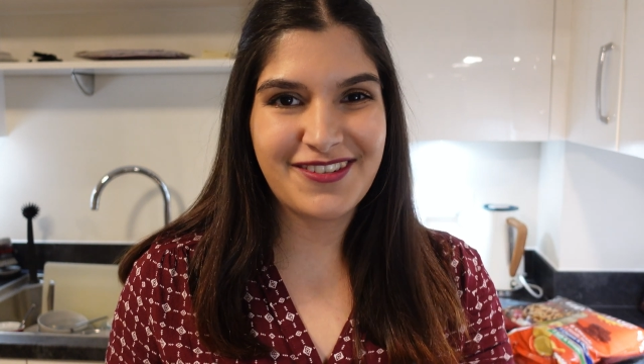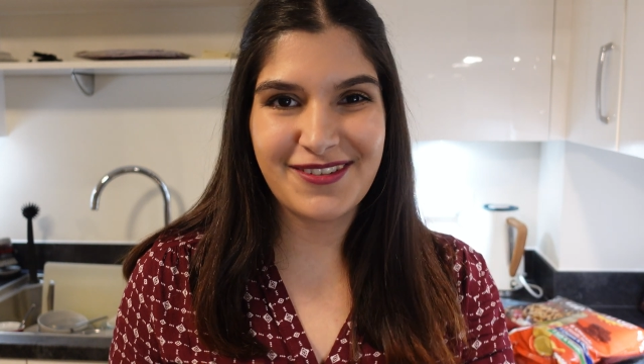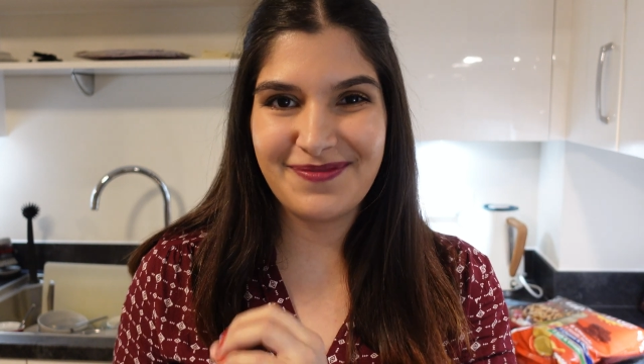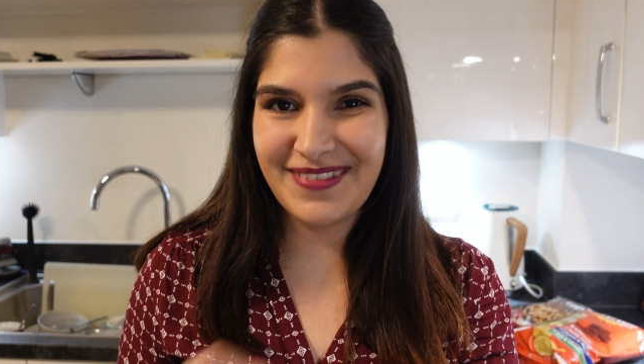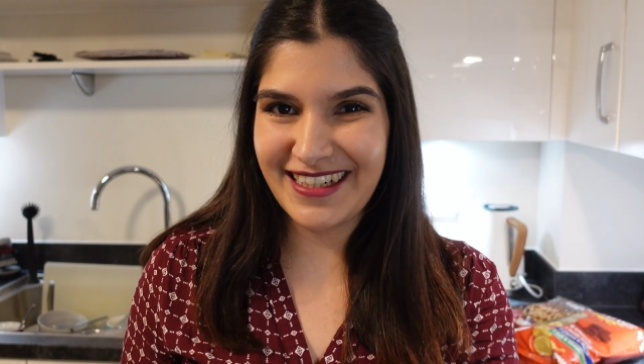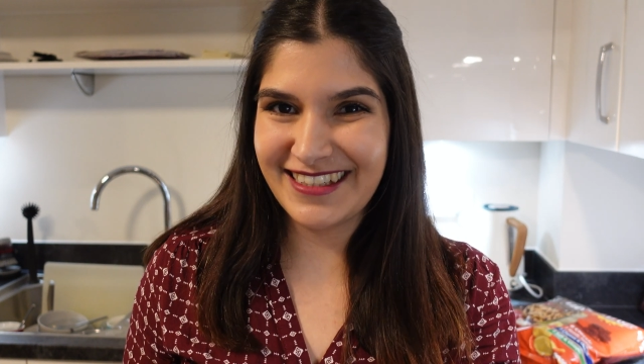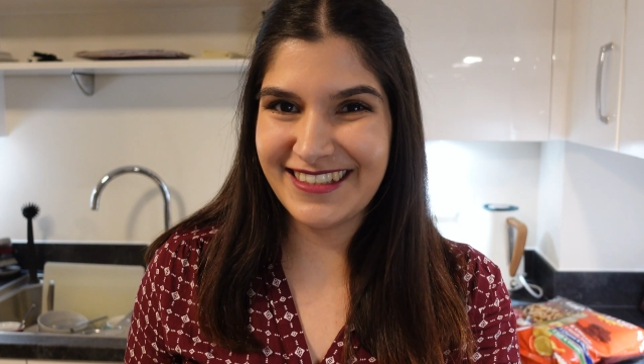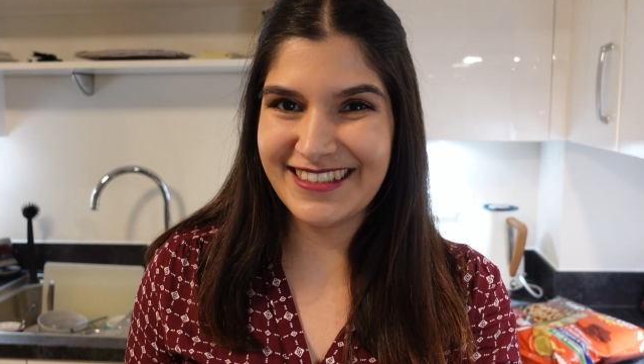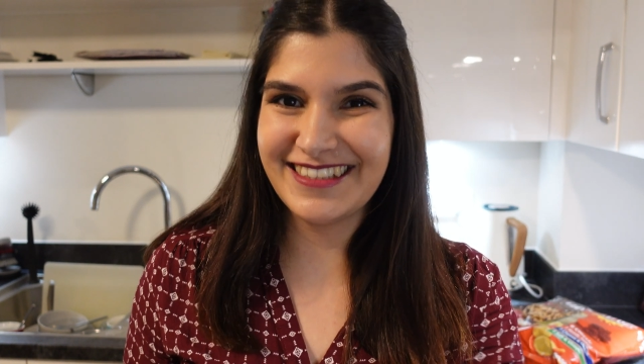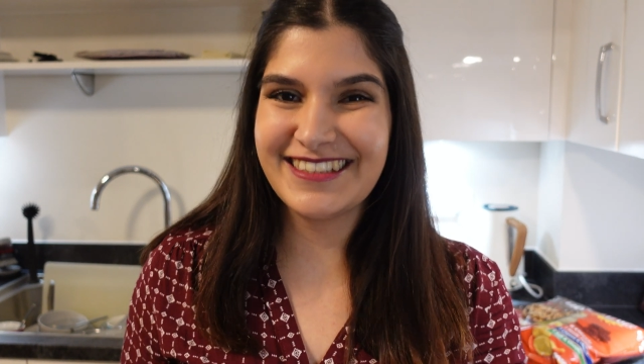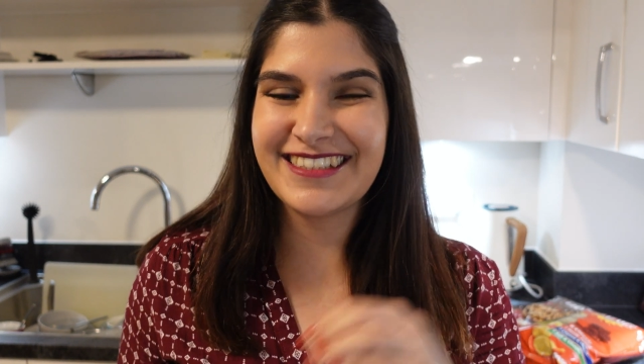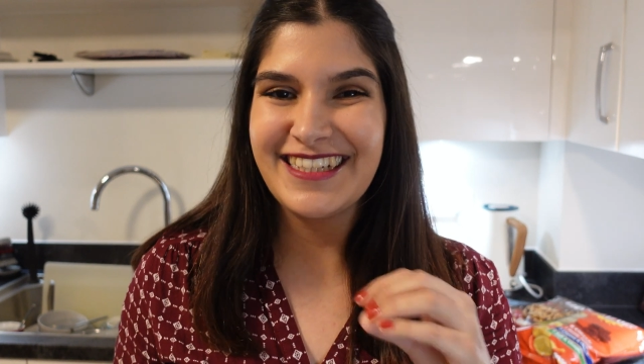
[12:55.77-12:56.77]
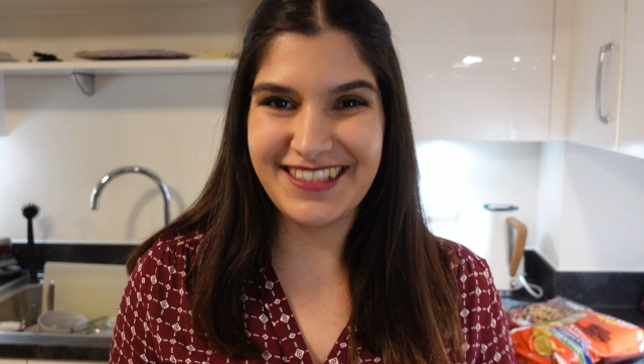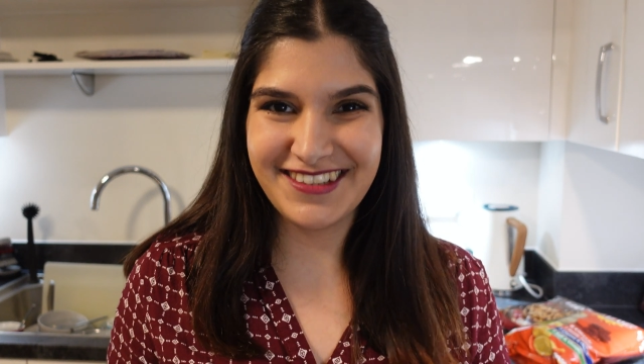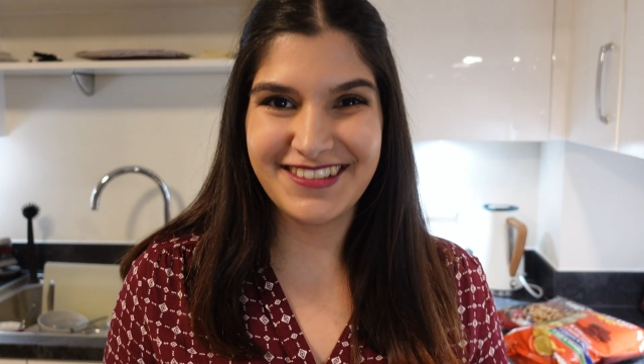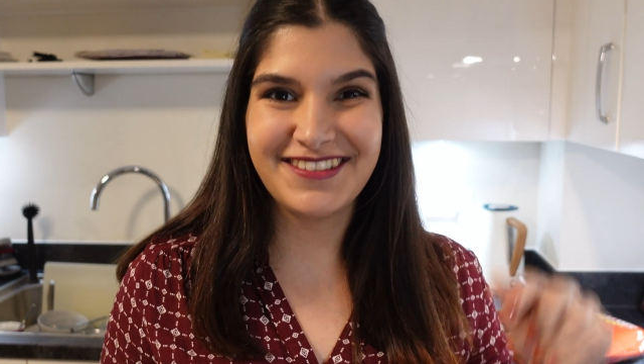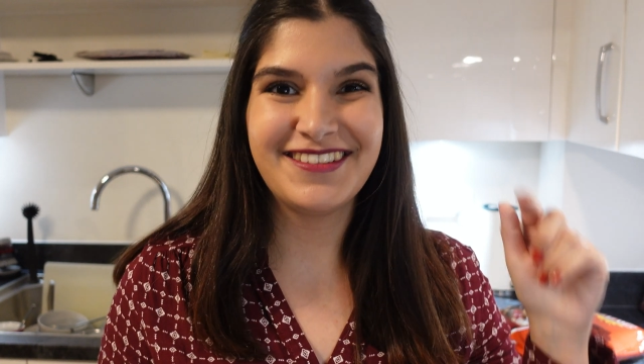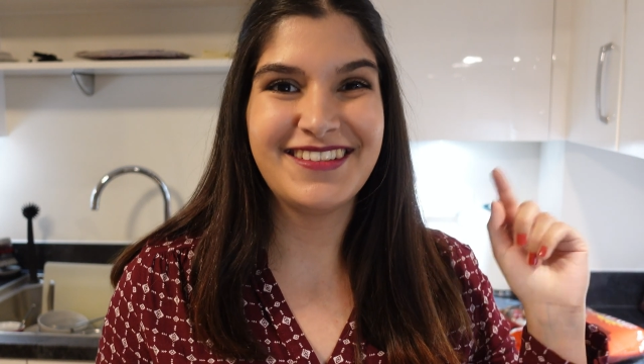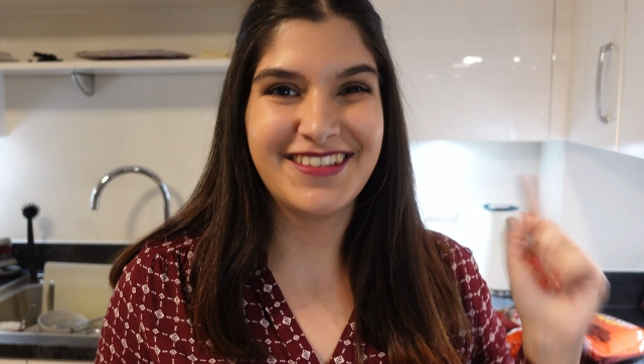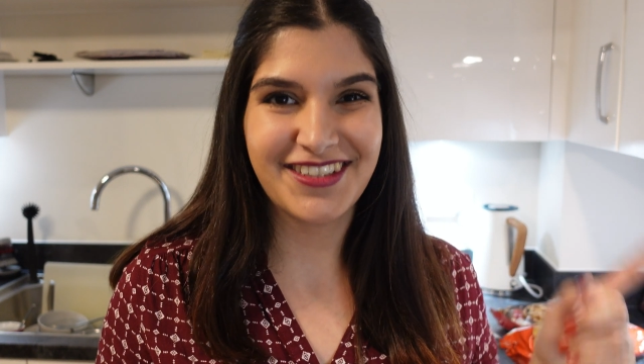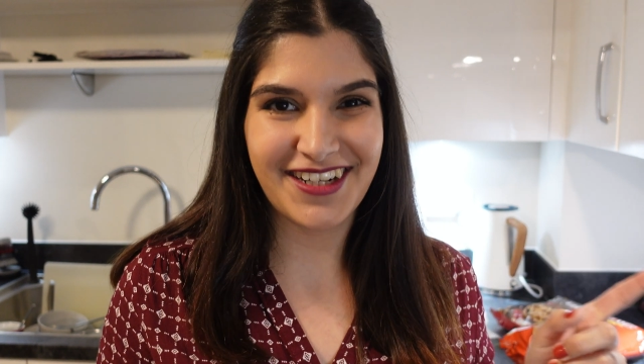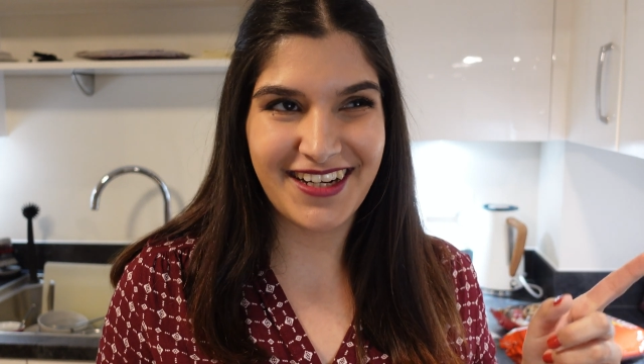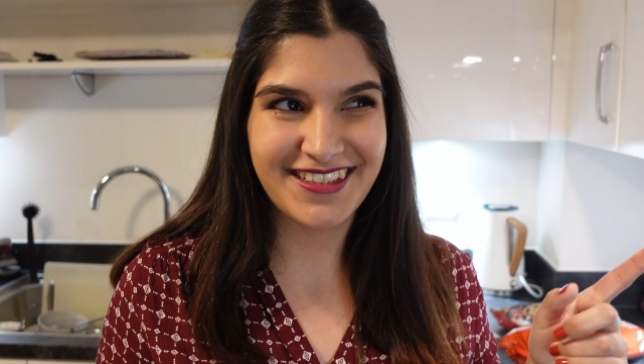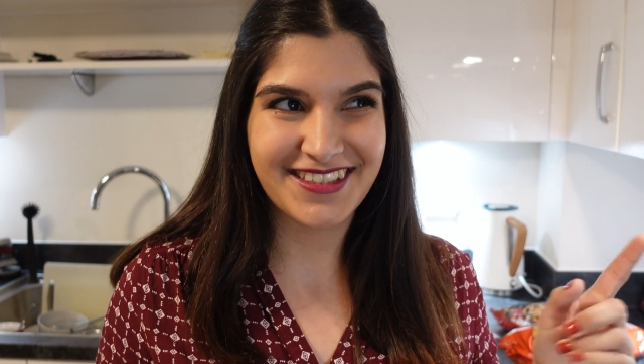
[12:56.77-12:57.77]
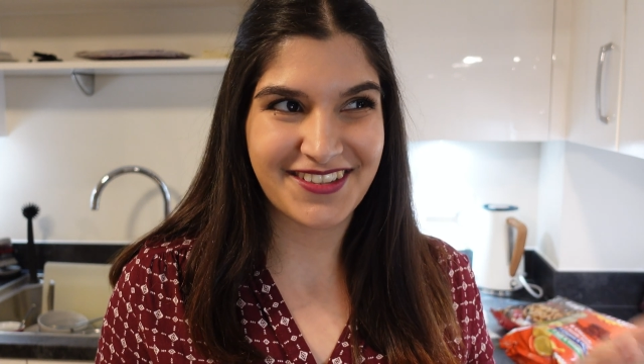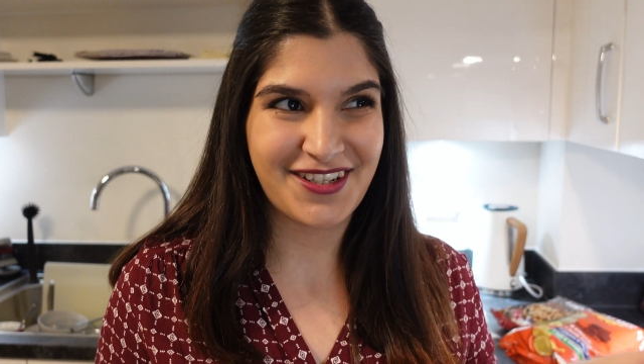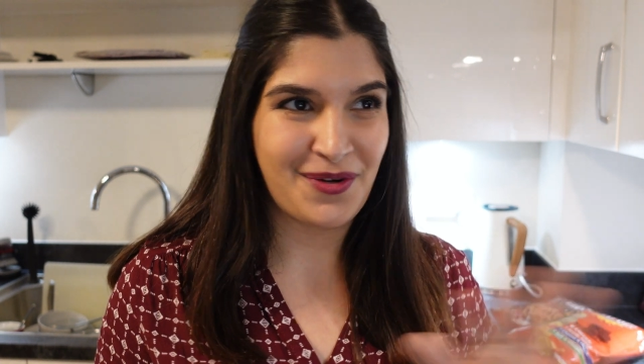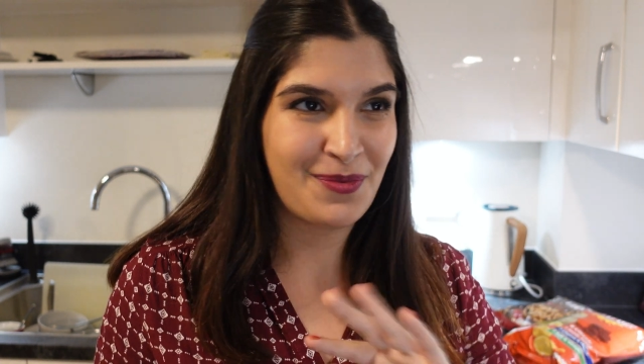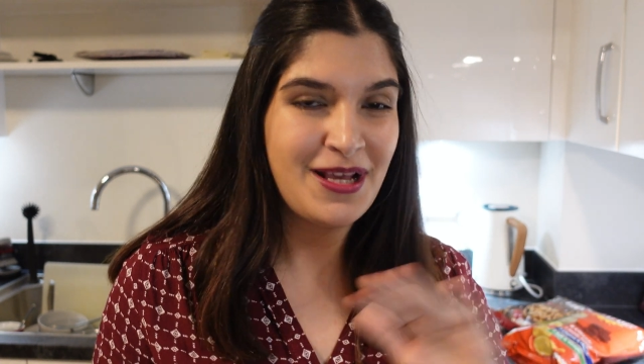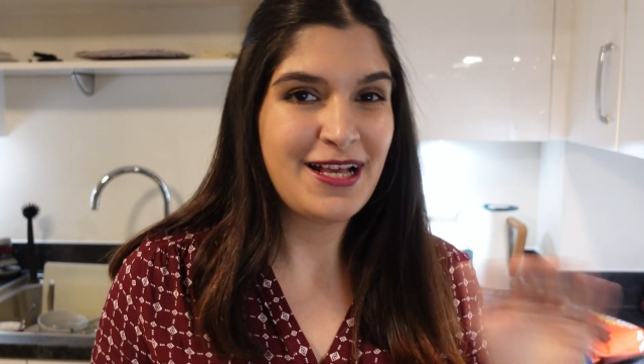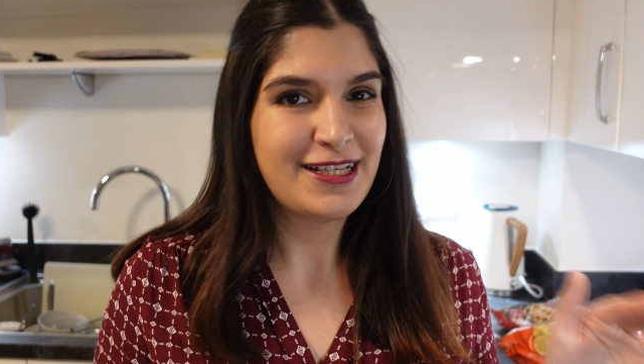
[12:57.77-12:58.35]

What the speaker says: from McDonald's into their ice cream.